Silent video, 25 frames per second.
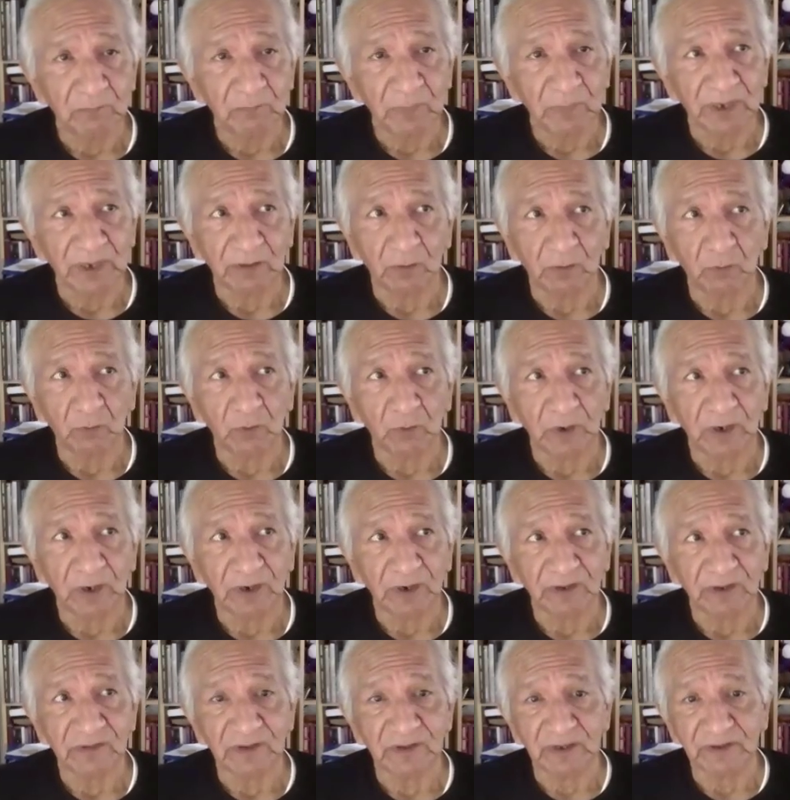But
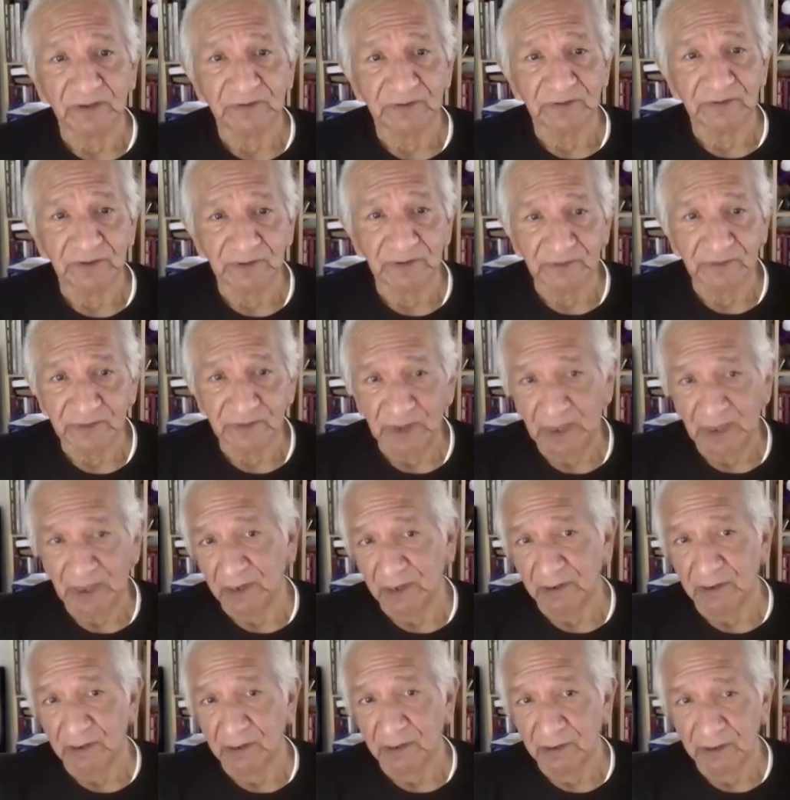one of the things is
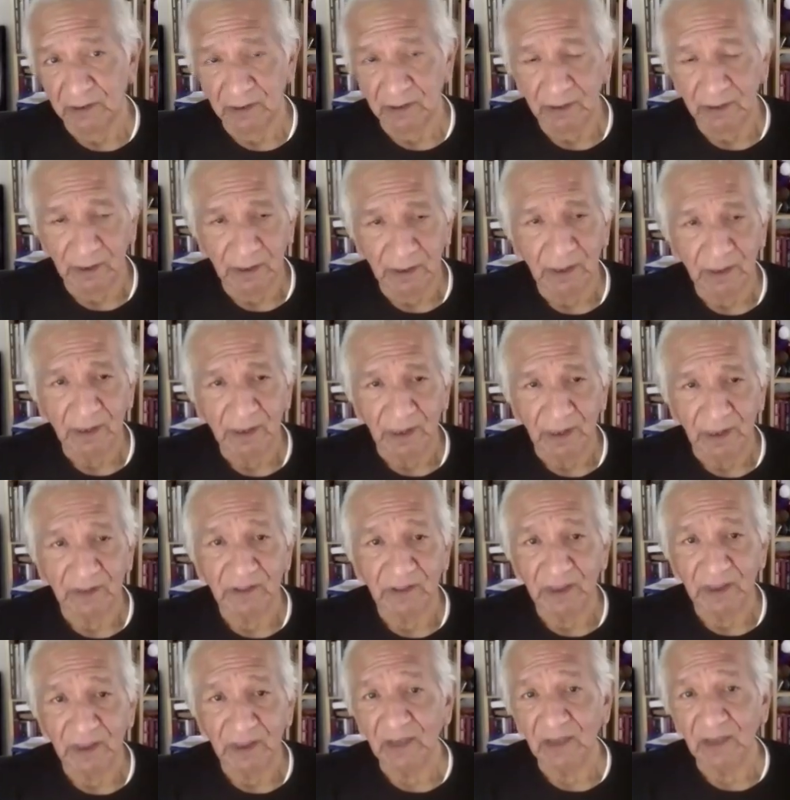that,
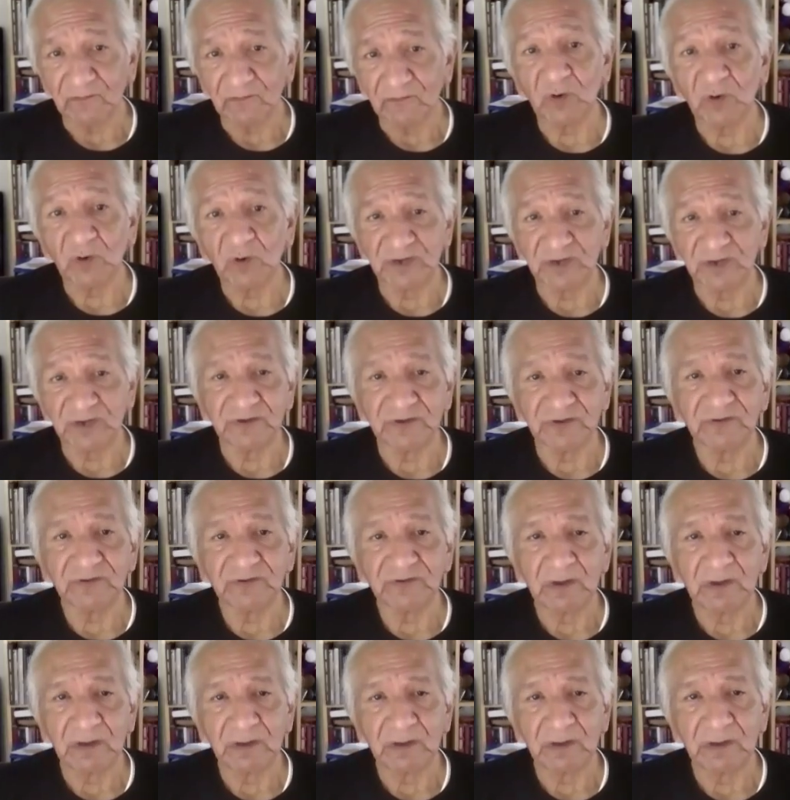and they have
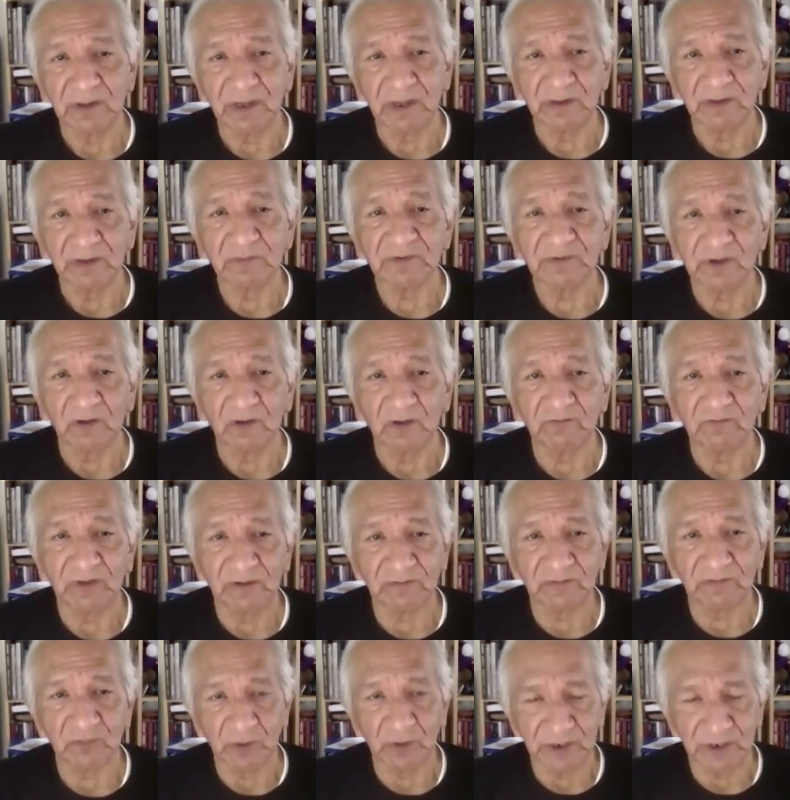questions, they themselves
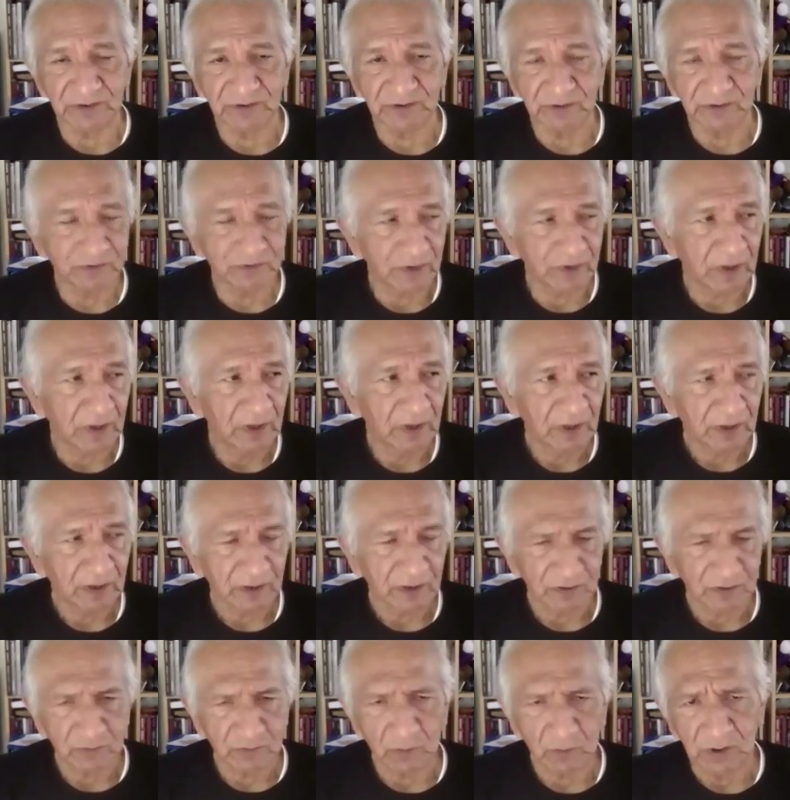have questions,
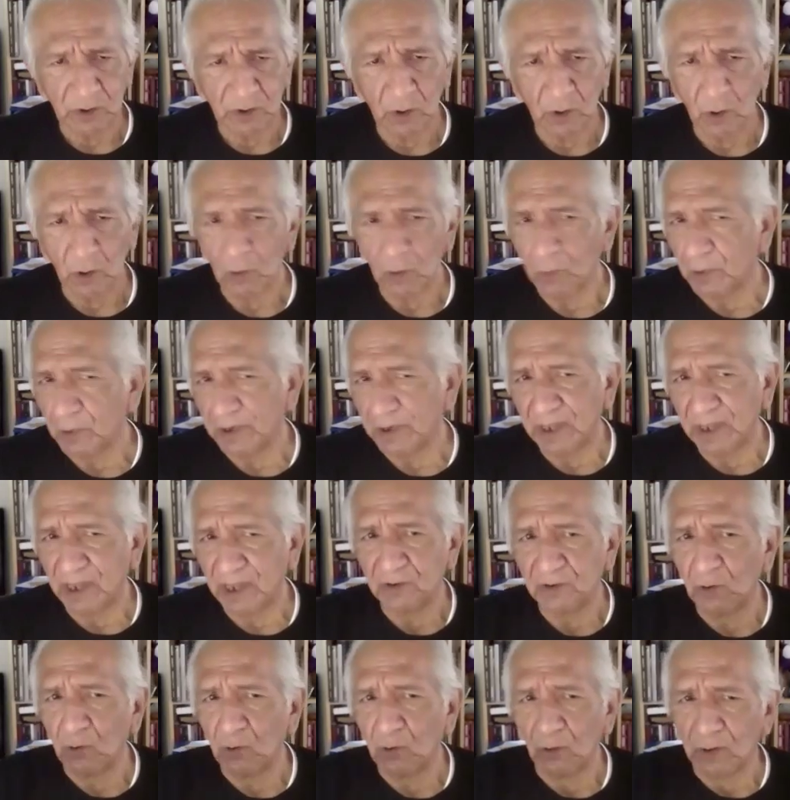because when you open
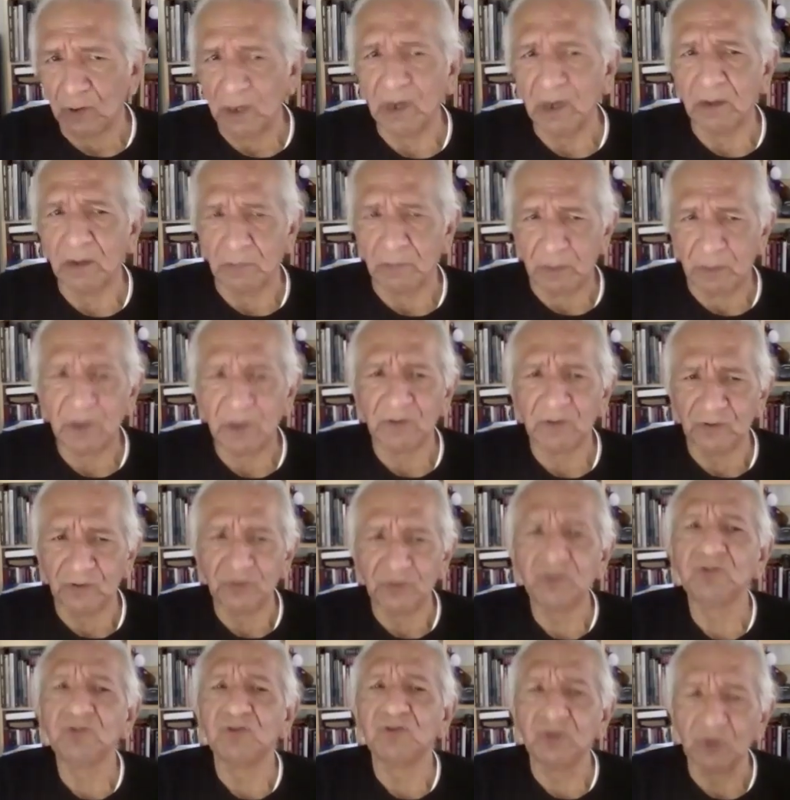that door up
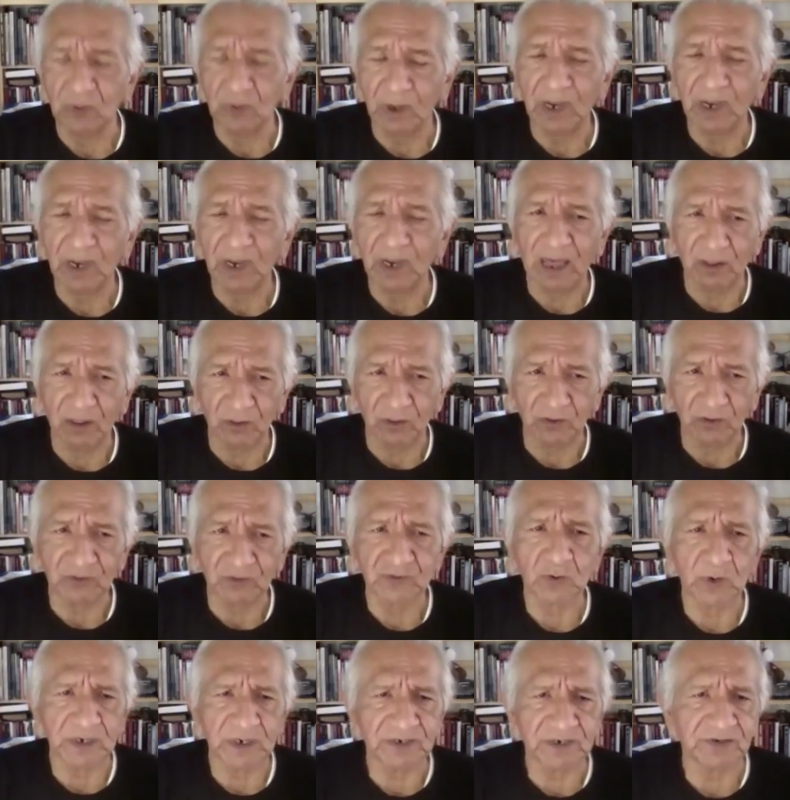to allow
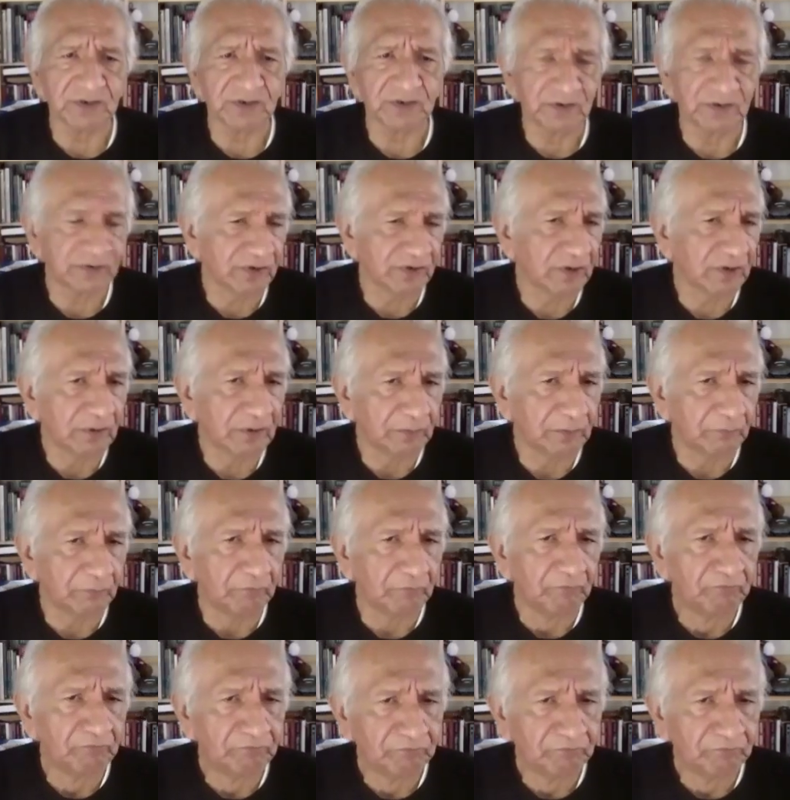those questions in,